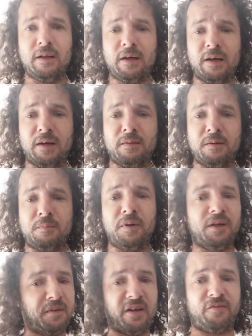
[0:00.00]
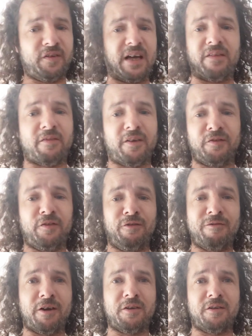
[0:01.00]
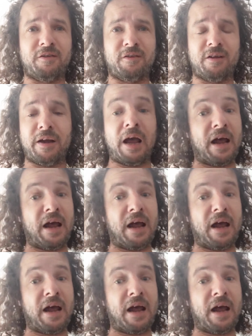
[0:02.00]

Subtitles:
but I'm definitely having a few races today,